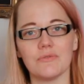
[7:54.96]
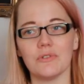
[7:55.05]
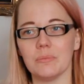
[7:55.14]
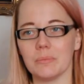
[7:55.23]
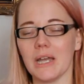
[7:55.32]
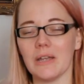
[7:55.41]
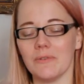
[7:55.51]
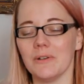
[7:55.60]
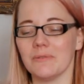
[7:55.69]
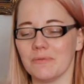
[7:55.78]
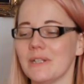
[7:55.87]
for my
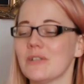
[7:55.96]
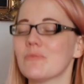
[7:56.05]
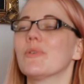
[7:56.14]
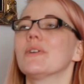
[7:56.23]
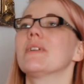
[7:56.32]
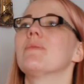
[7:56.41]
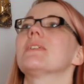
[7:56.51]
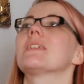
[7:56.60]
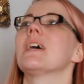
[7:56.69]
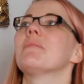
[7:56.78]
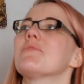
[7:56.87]
one finished project,
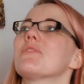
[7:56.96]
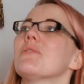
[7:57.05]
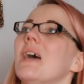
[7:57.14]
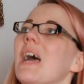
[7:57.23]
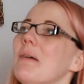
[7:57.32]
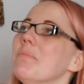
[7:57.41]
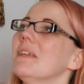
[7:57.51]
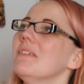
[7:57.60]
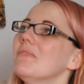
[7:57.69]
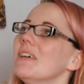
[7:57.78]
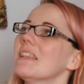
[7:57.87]
which I'm so
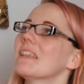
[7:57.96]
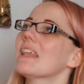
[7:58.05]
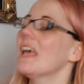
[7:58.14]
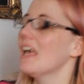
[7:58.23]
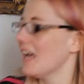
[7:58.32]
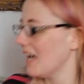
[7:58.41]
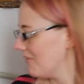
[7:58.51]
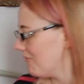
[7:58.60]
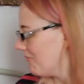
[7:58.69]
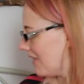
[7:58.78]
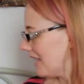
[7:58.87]
happy with, I
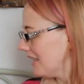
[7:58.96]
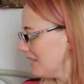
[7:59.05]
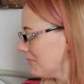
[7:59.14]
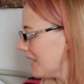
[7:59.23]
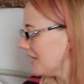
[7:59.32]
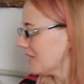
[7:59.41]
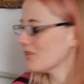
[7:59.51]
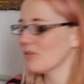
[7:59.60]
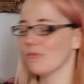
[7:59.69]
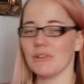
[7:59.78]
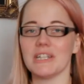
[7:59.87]
finally managed
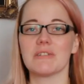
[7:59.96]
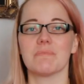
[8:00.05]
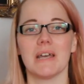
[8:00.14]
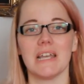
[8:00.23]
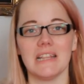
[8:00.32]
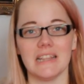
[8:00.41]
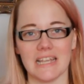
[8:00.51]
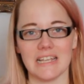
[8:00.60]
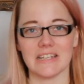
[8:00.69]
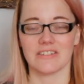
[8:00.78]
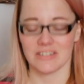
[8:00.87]
to finish my
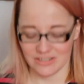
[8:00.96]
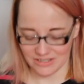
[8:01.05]
lace